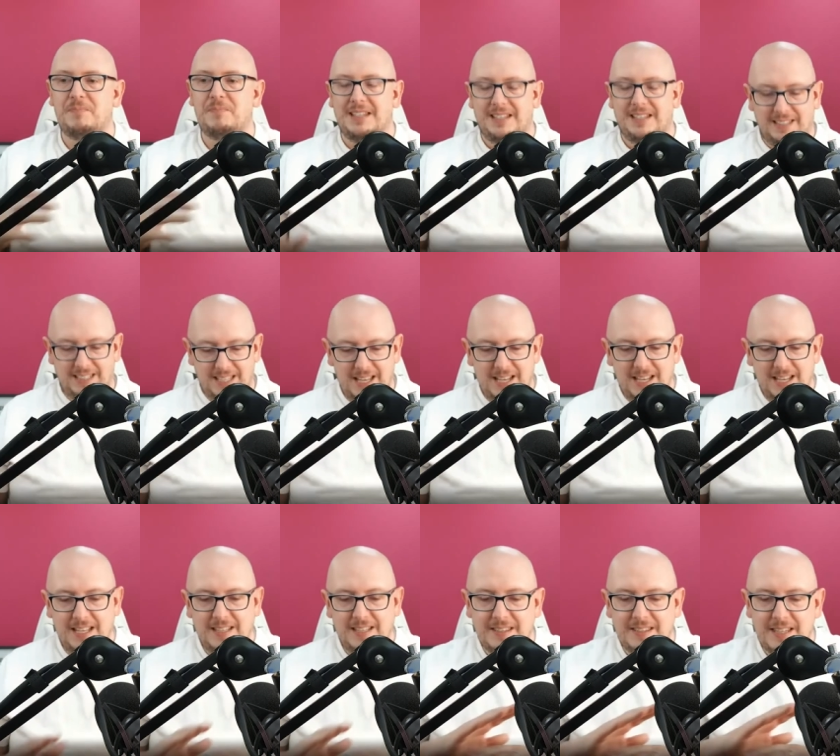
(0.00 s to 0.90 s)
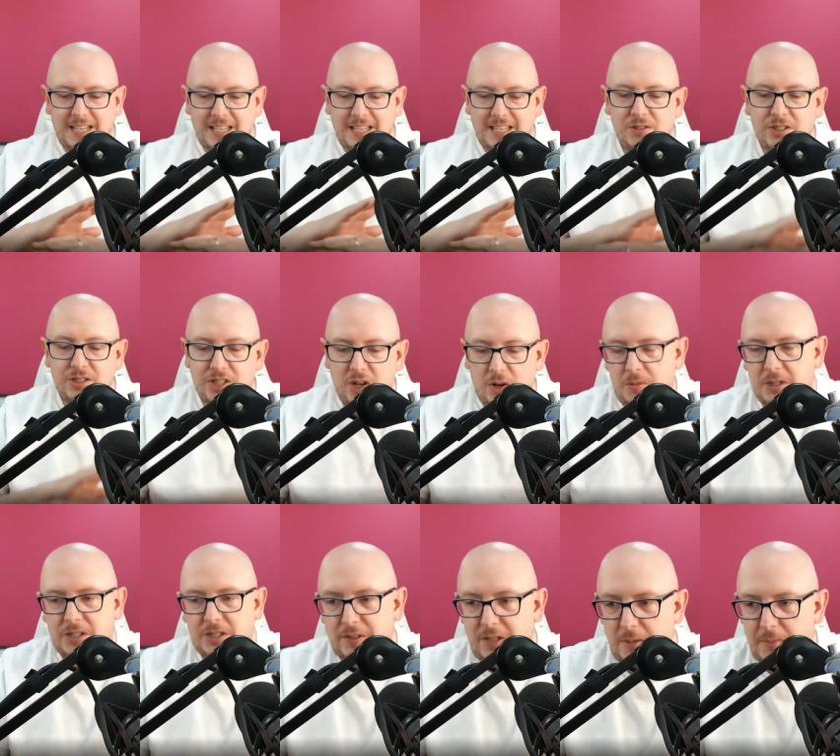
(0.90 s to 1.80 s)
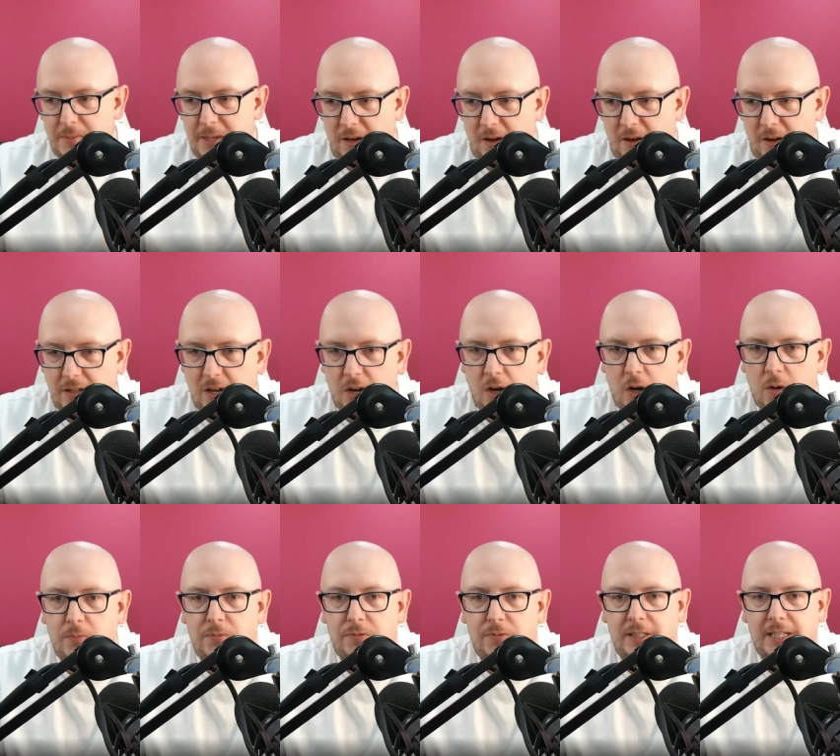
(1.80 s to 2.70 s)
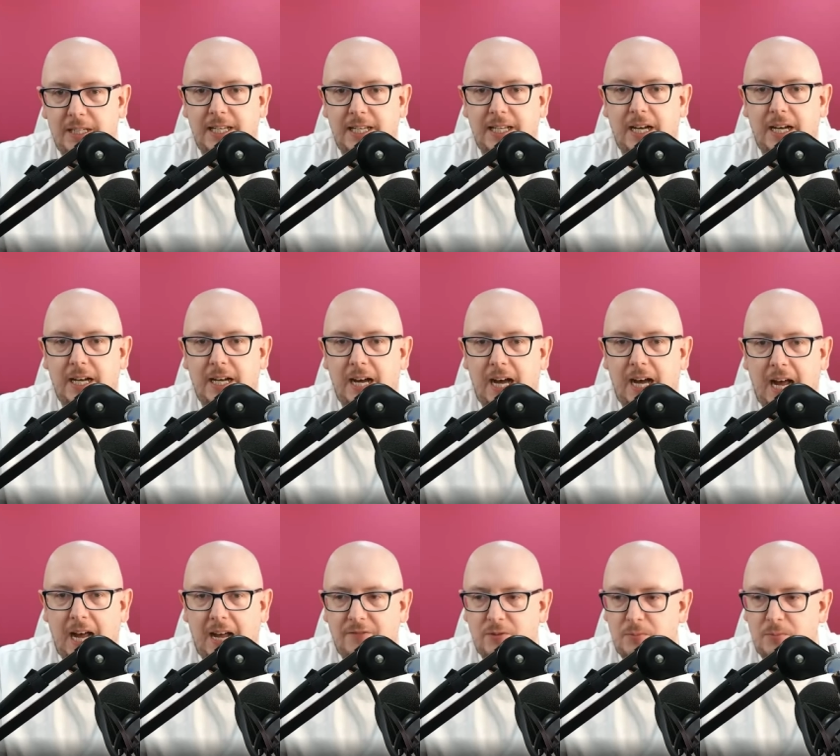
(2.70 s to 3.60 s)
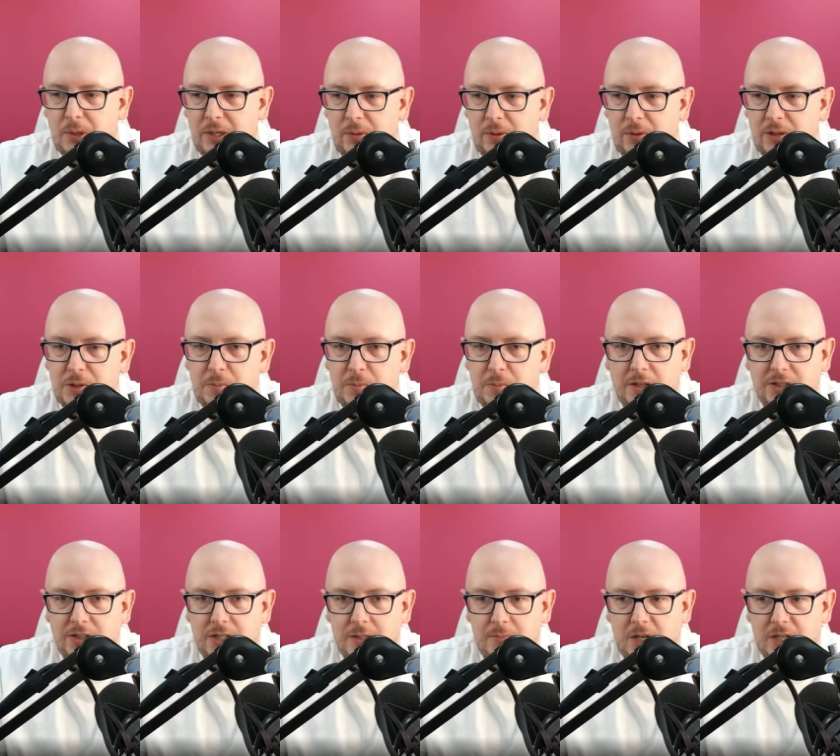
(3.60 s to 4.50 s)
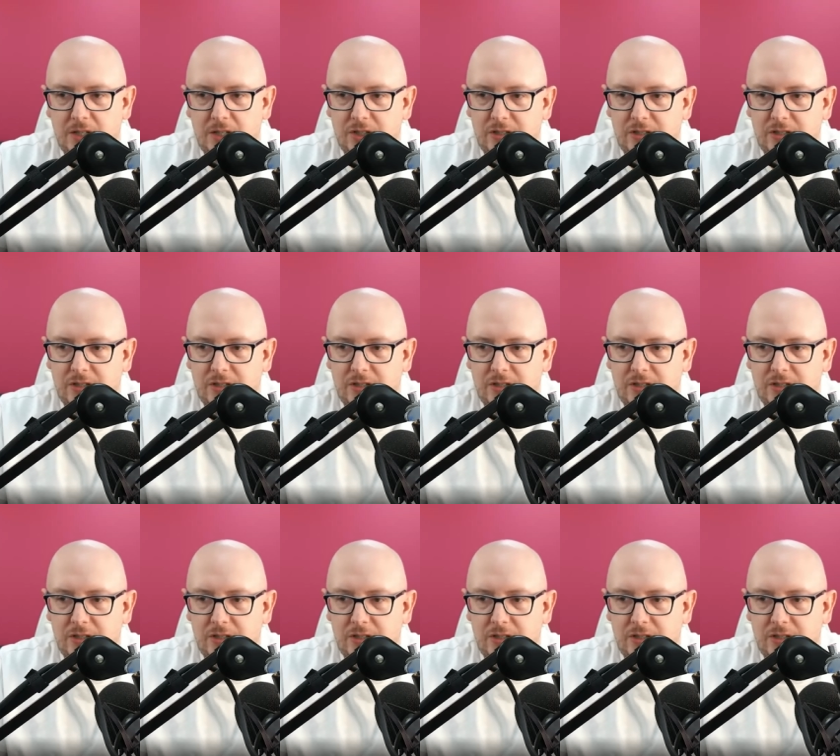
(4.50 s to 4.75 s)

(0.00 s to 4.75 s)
Kiki, thank you so much for coming on. Hopefully, uh, I haven't put you on the spot too much.